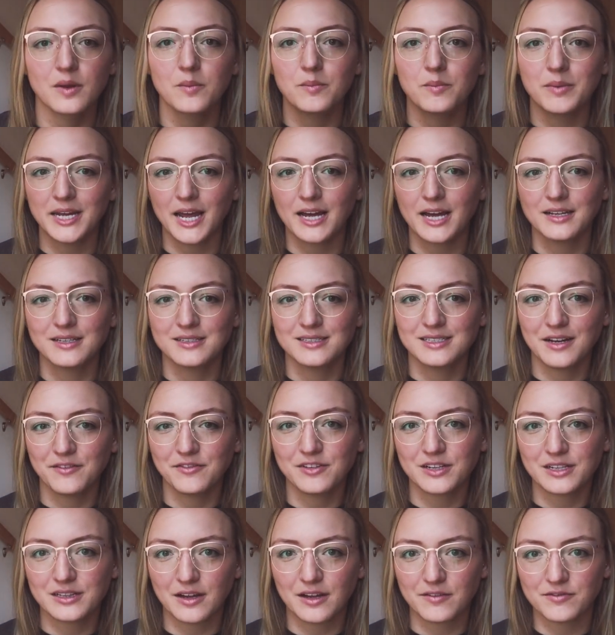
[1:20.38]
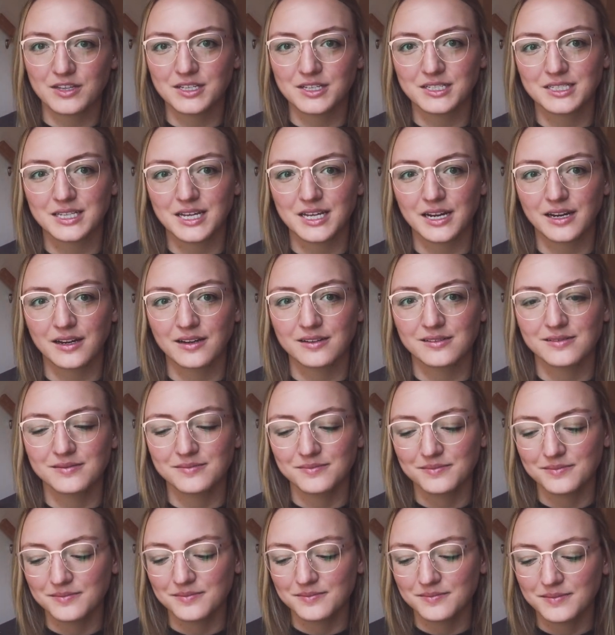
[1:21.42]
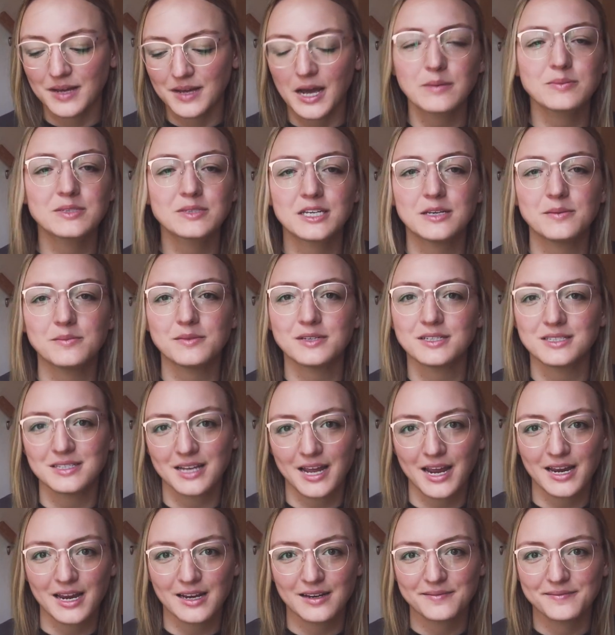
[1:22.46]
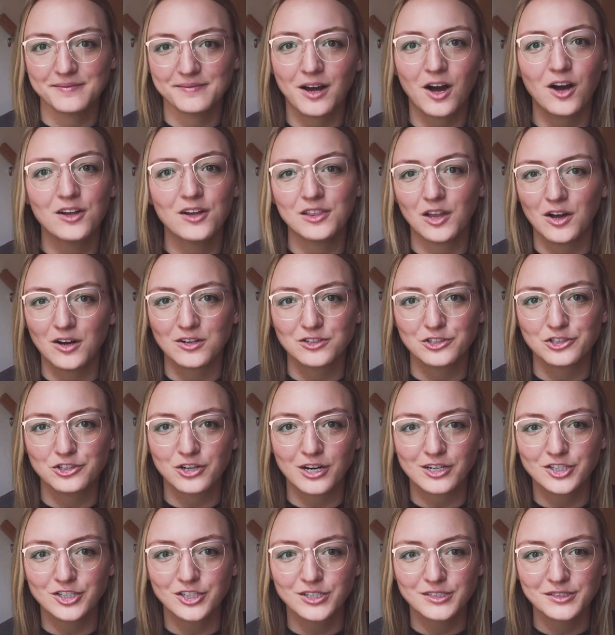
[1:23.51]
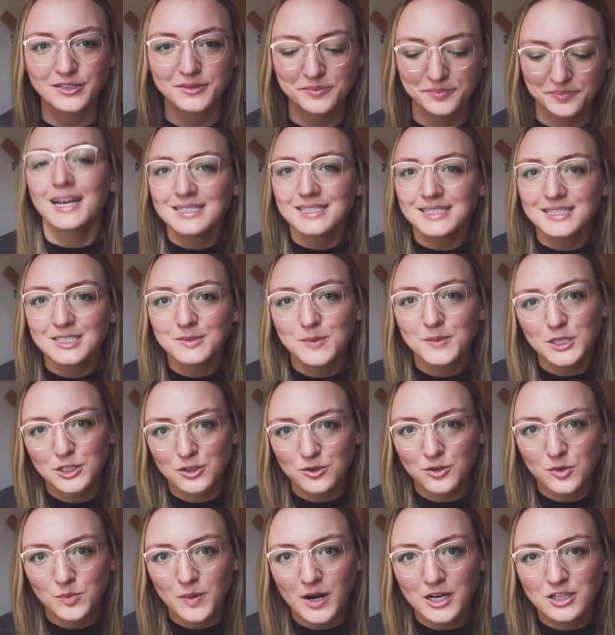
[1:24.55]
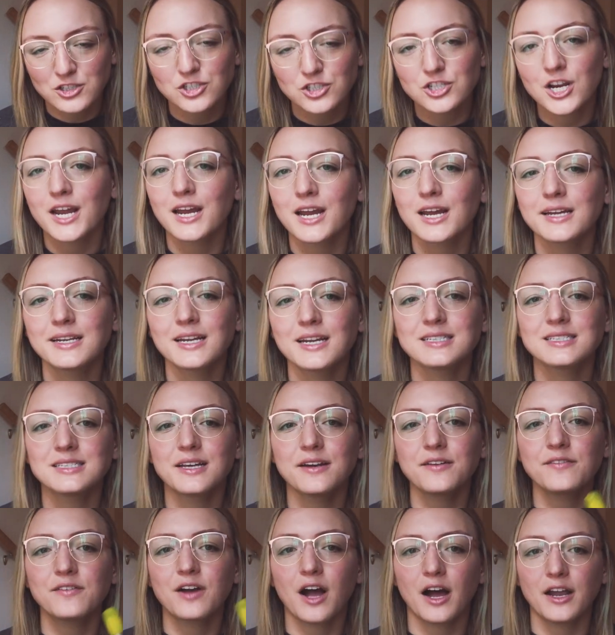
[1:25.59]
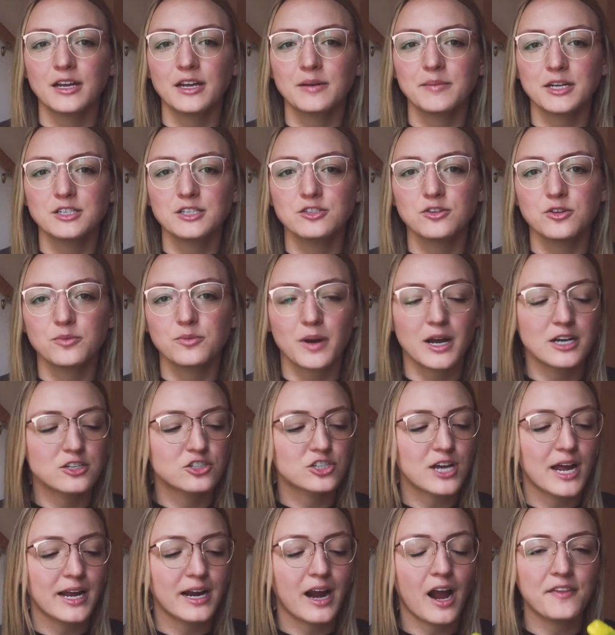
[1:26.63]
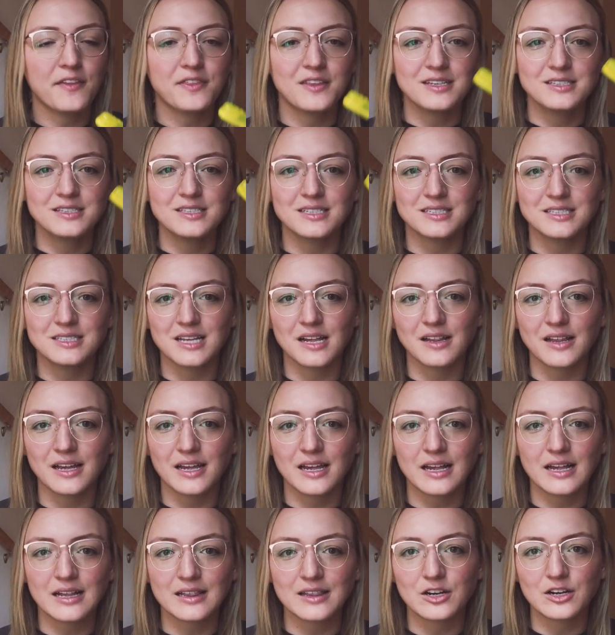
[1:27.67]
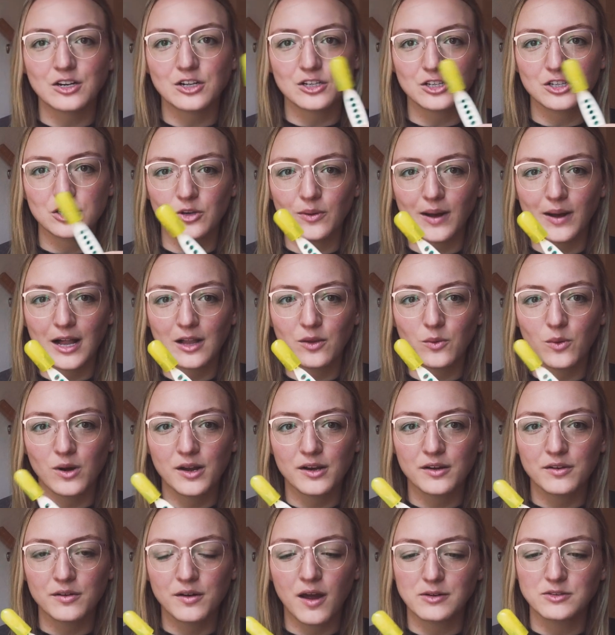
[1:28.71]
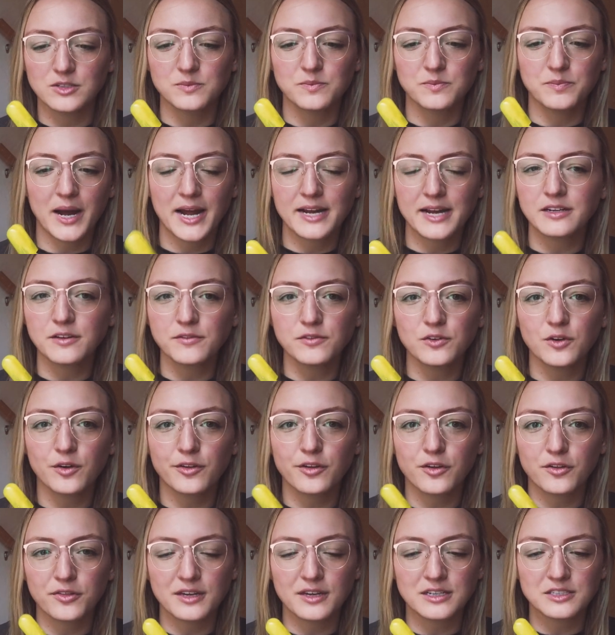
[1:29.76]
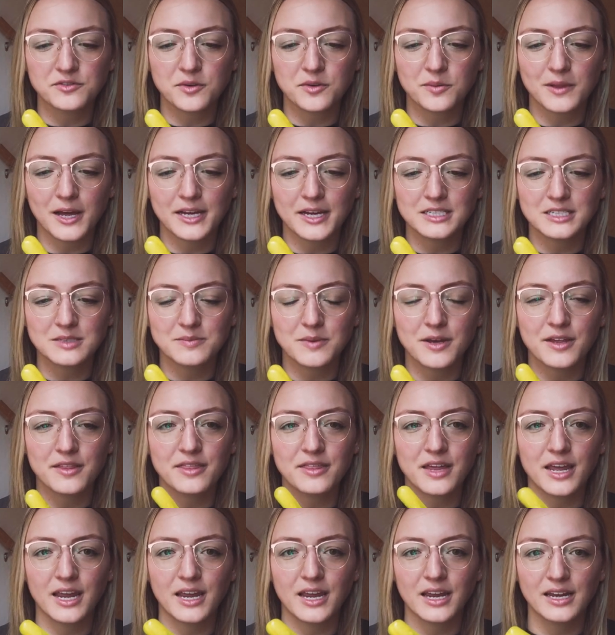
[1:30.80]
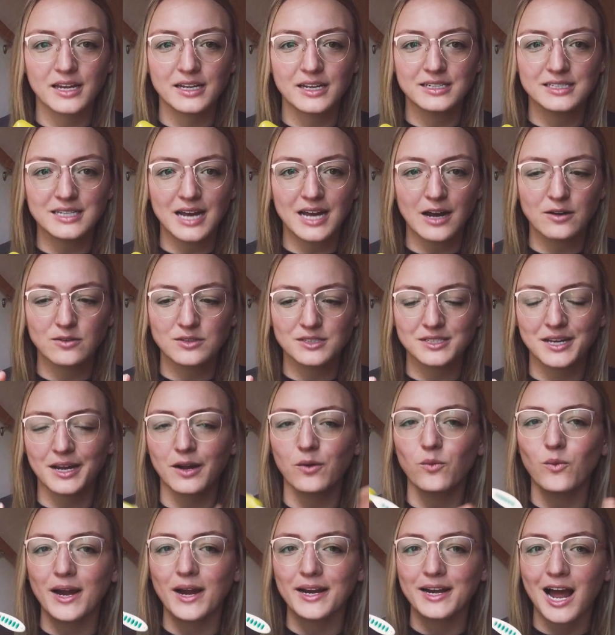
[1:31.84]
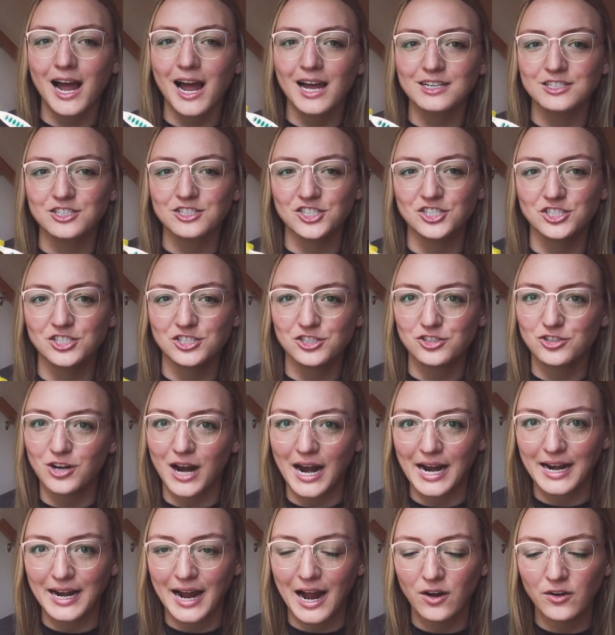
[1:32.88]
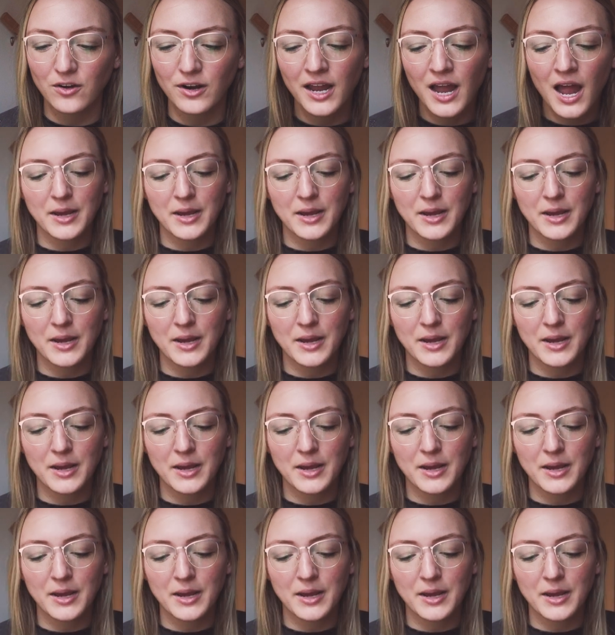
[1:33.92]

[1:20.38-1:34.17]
But yeah, definitely love this thing. Helps keep me sane on long stretches. Next is my toothbrush, and instead of cutting my toothbrush, I got this silly little UL one. I was buying a few other things from Lightsmith and I was like, why not just try it out?